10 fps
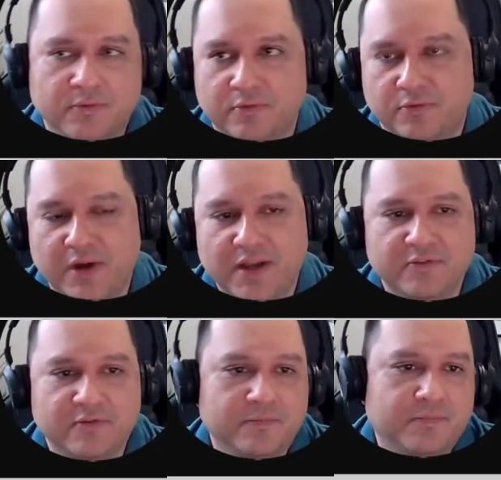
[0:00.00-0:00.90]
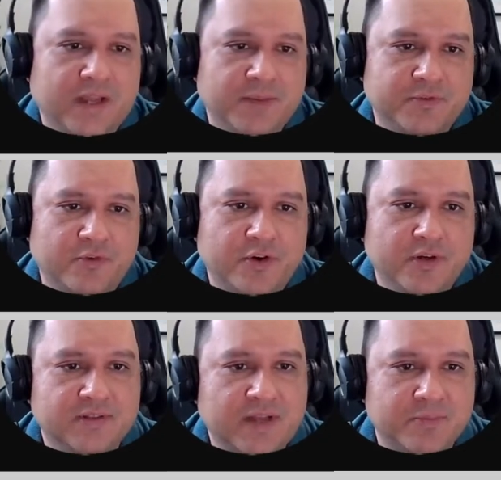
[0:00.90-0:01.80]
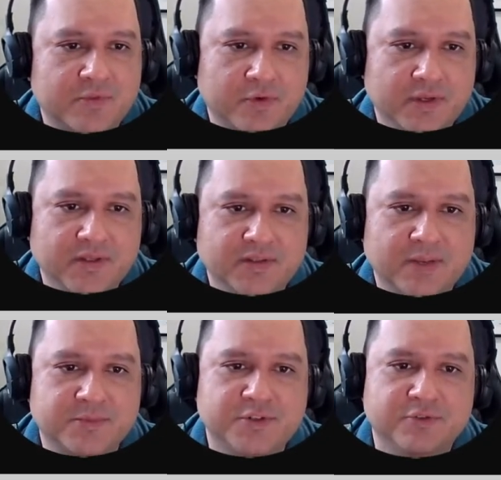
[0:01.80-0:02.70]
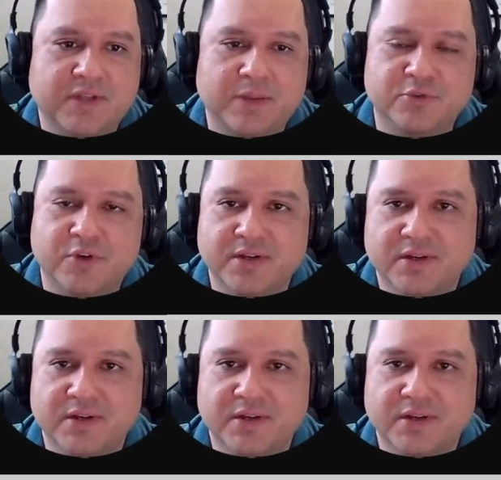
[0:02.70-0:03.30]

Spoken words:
5 times 4 times 3 times 2 times 1,